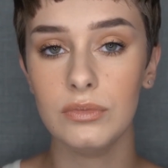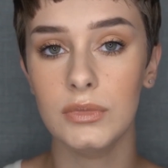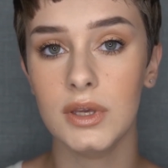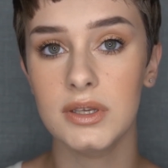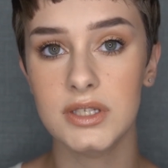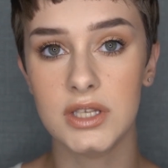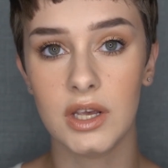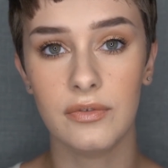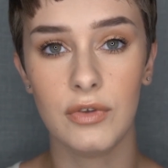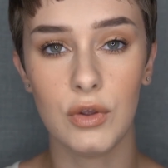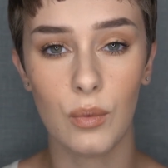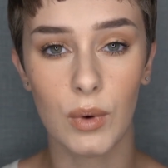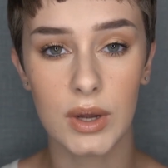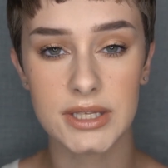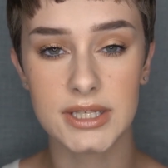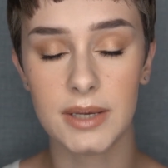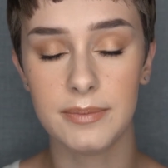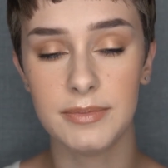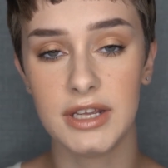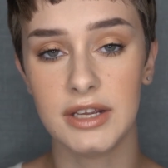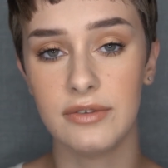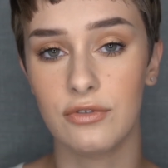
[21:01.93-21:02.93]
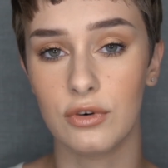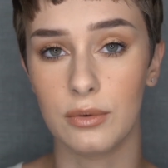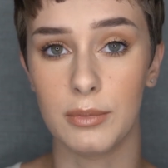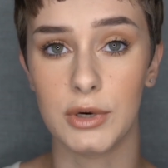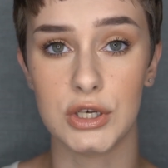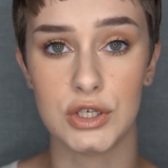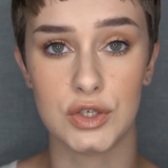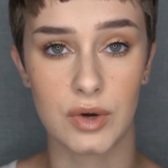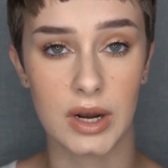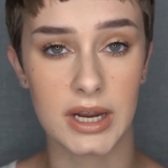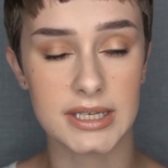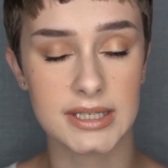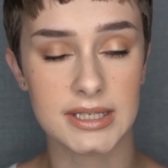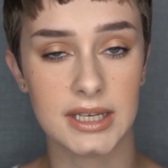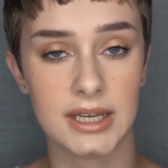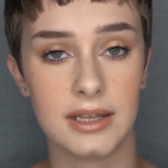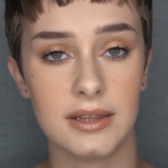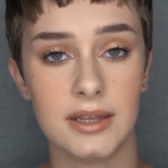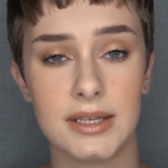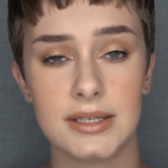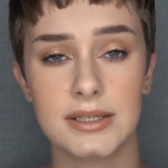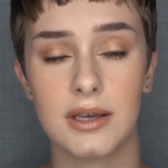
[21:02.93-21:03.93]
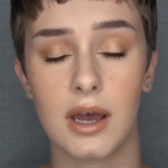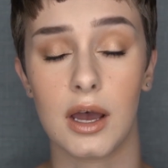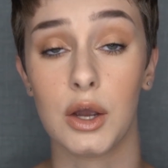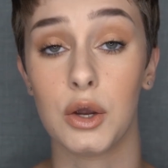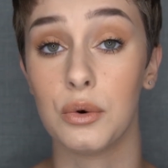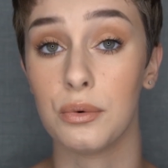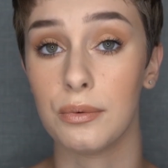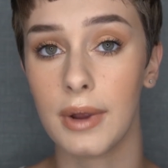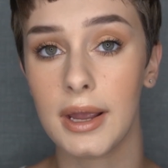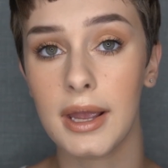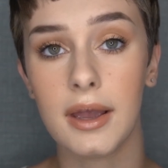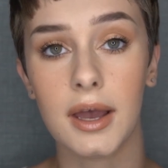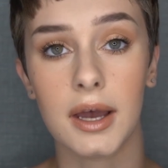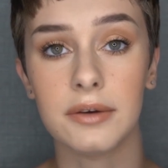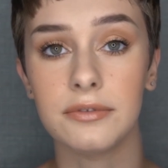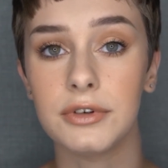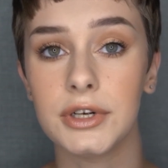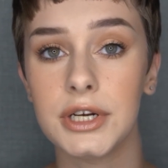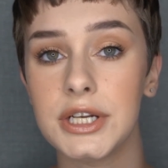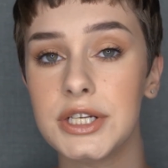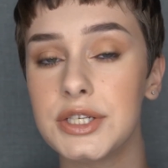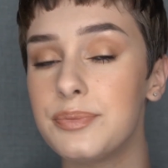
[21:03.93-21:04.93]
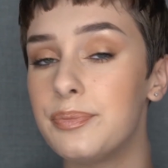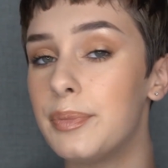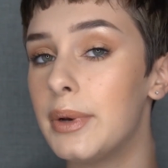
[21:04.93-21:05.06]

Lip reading: So if you want something for more dry skin that's got great coverage